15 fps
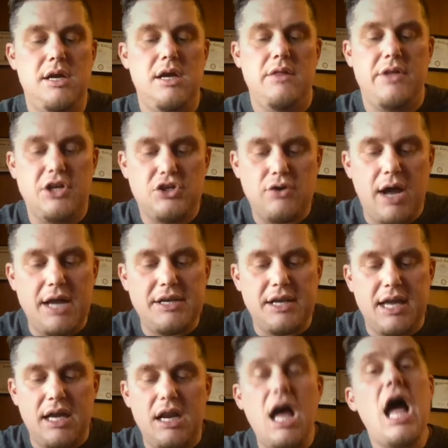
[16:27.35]
They try to
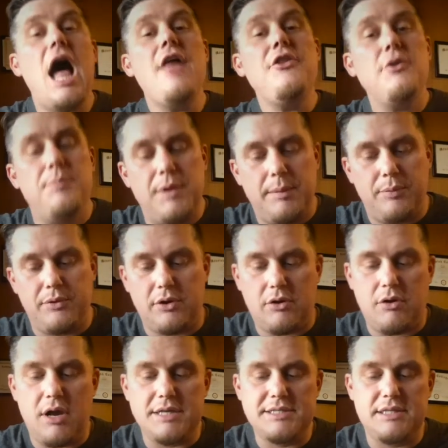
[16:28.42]
get other people to
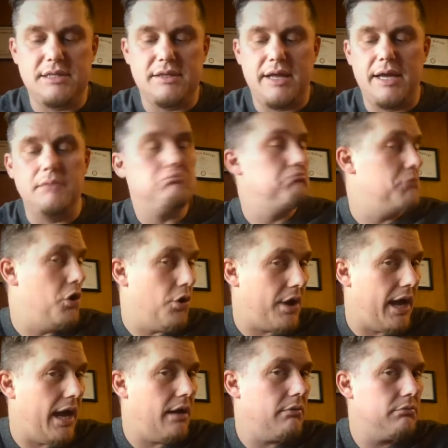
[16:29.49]
cross the line.
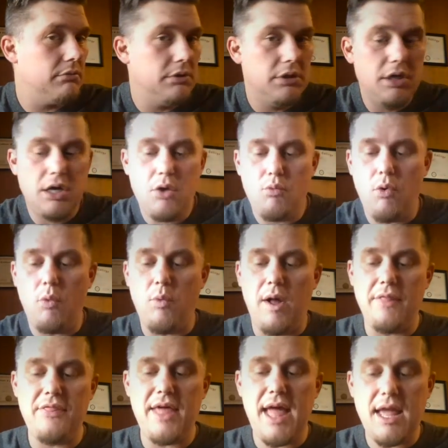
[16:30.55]
Okay, well,
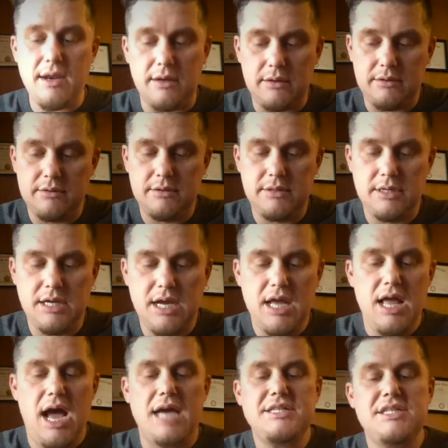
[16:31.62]
what then?
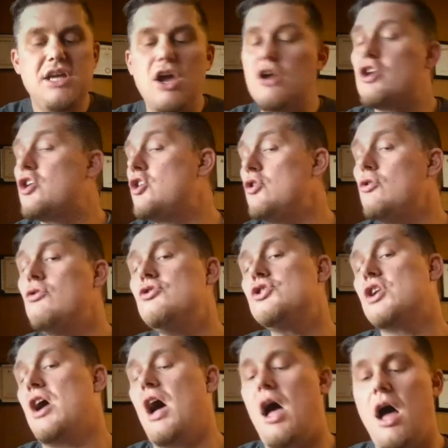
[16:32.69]
I see a huge
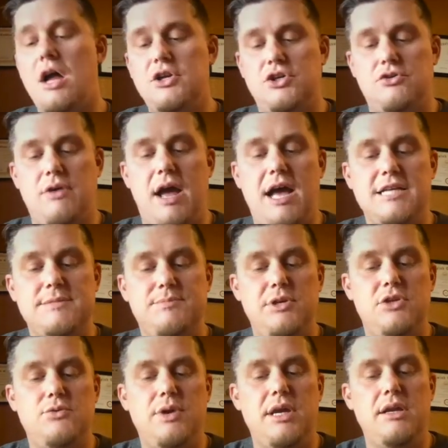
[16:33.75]
contrast
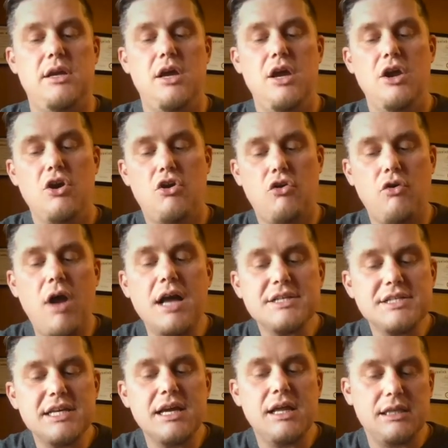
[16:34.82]
between
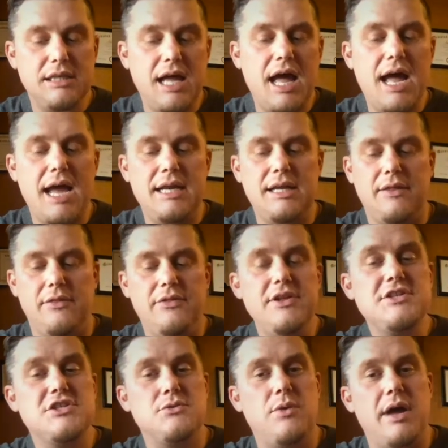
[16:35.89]
crossing a line in
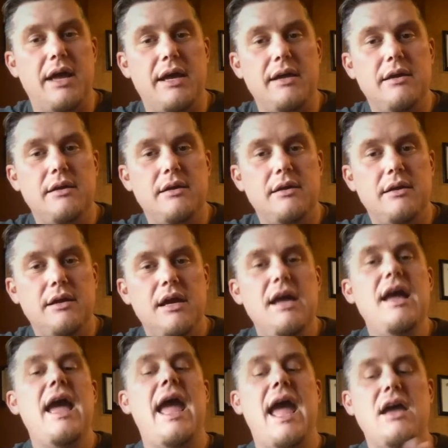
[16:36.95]
this way
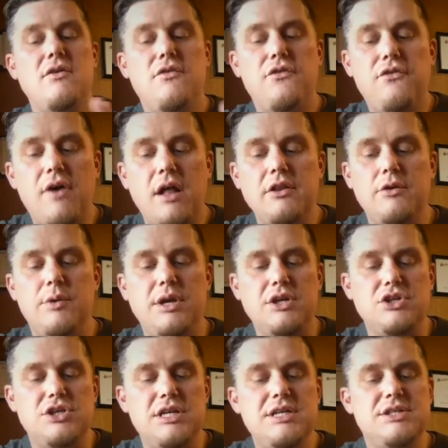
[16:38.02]
and following
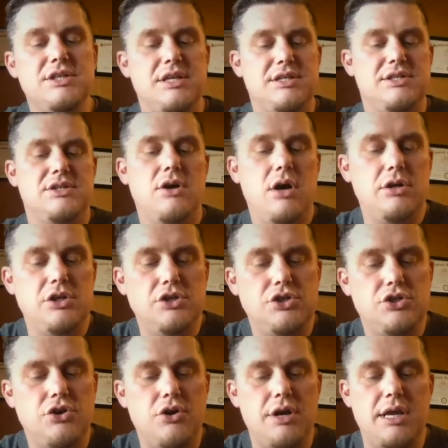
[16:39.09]
Jesus on a
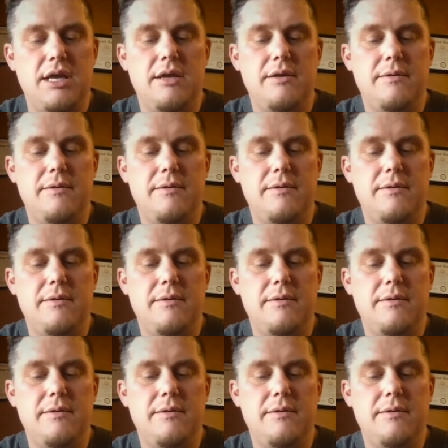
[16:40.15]
journey.